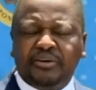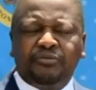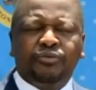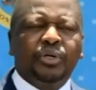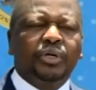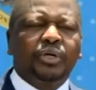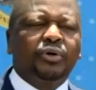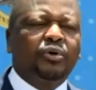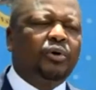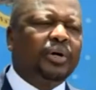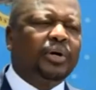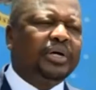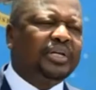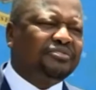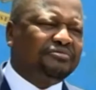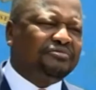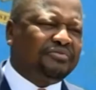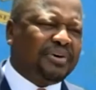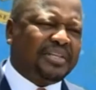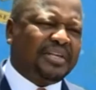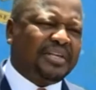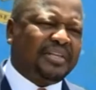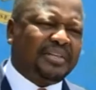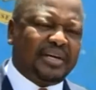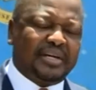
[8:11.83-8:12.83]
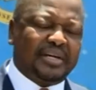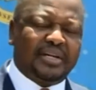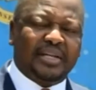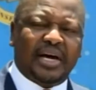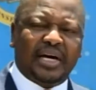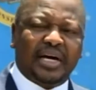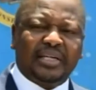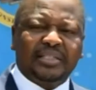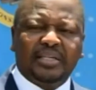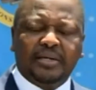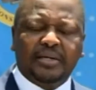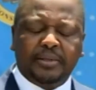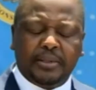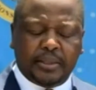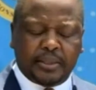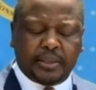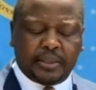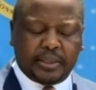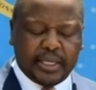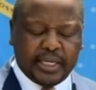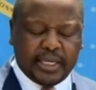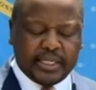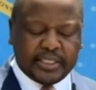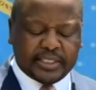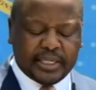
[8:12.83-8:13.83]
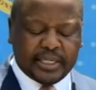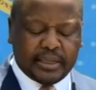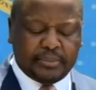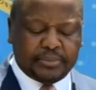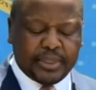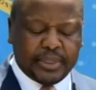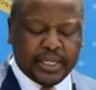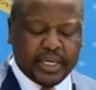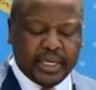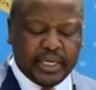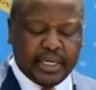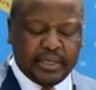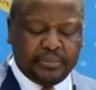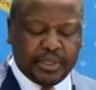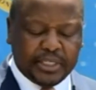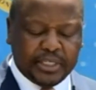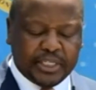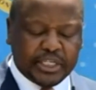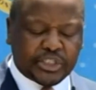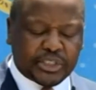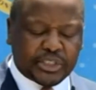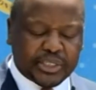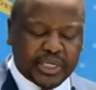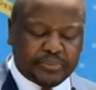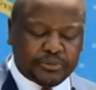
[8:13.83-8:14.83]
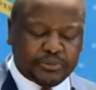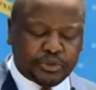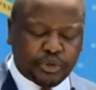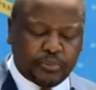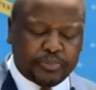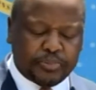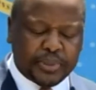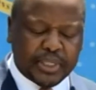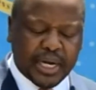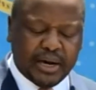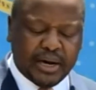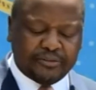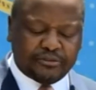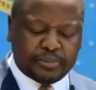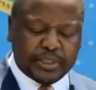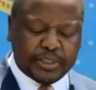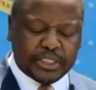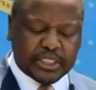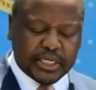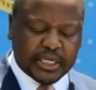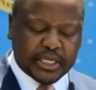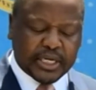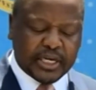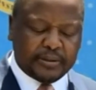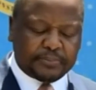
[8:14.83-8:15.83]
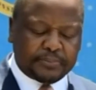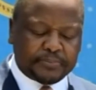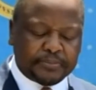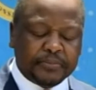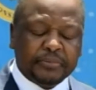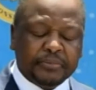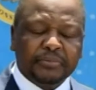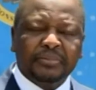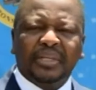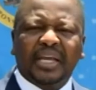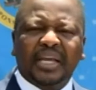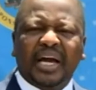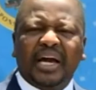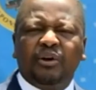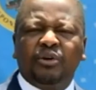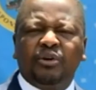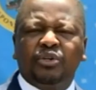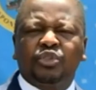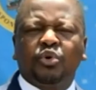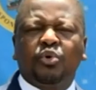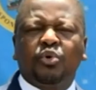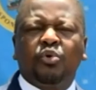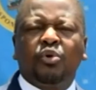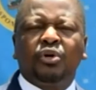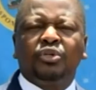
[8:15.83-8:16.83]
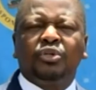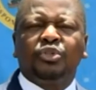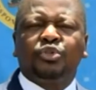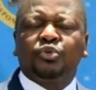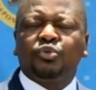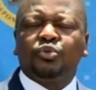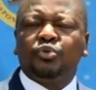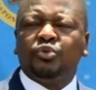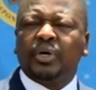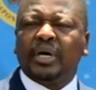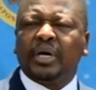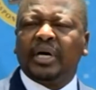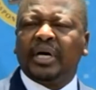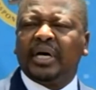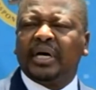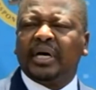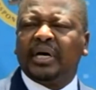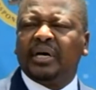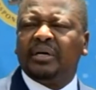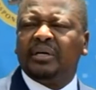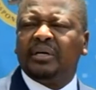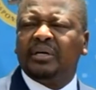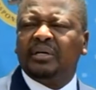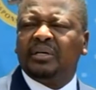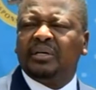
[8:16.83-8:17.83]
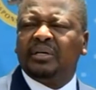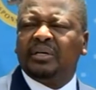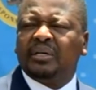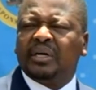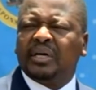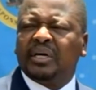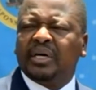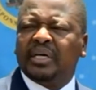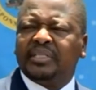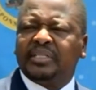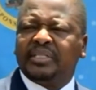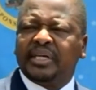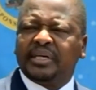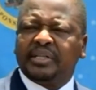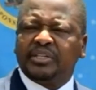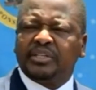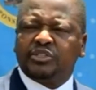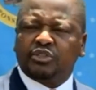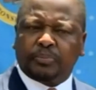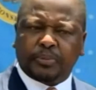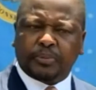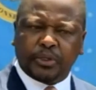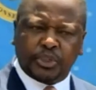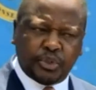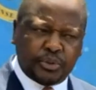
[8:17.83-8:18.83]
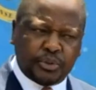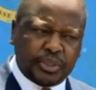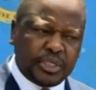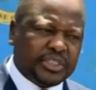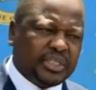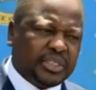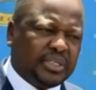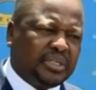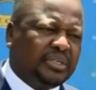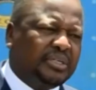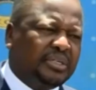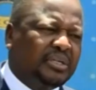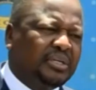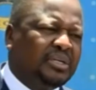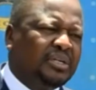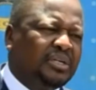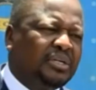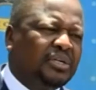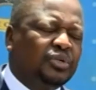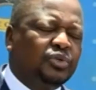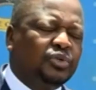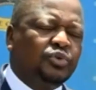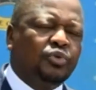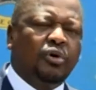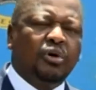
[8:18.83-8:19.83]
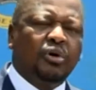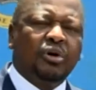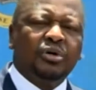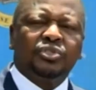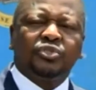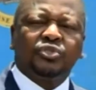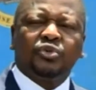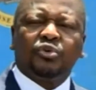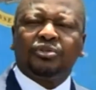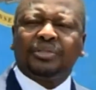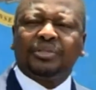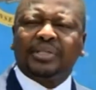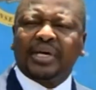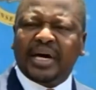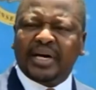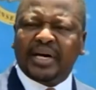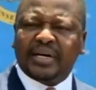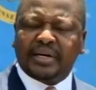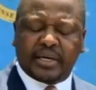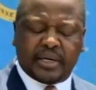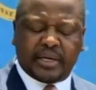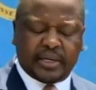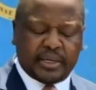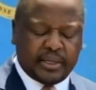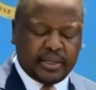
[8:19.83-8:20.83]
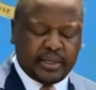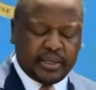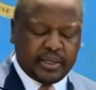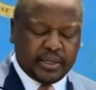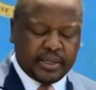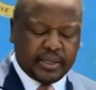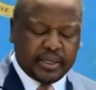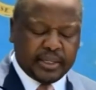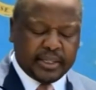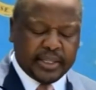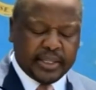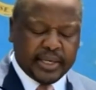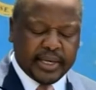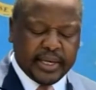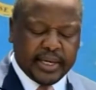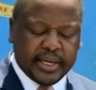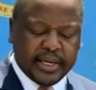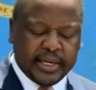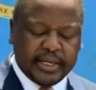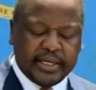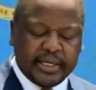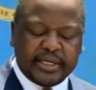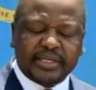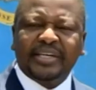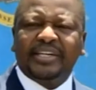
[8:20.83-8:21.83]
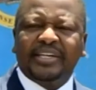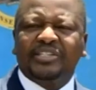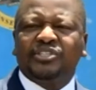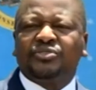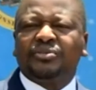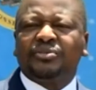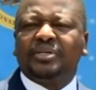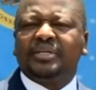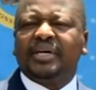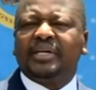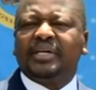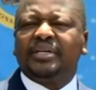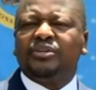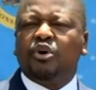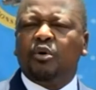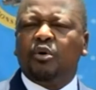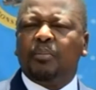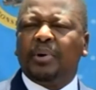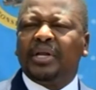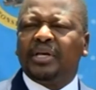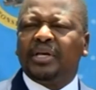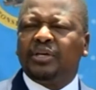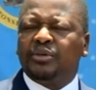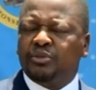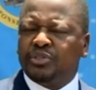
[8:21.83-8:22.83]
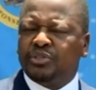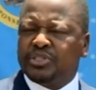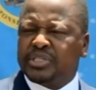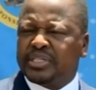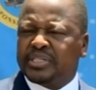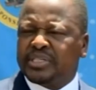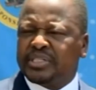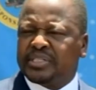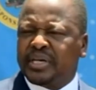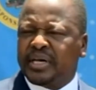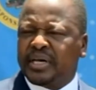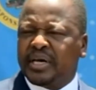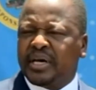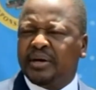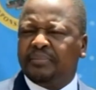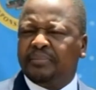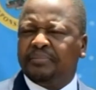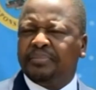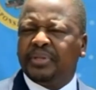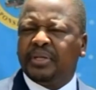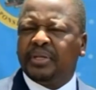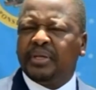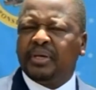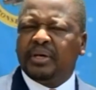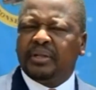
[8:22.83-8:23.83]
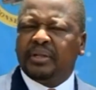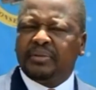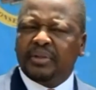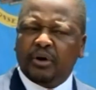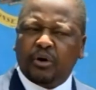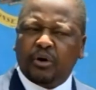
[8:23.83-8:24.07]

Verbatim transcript: And if we go any further than that, then some uh, immediate steps will be, have to be taken. I also want to uh, uh, take this opportunity to also thank the industry that normally uses the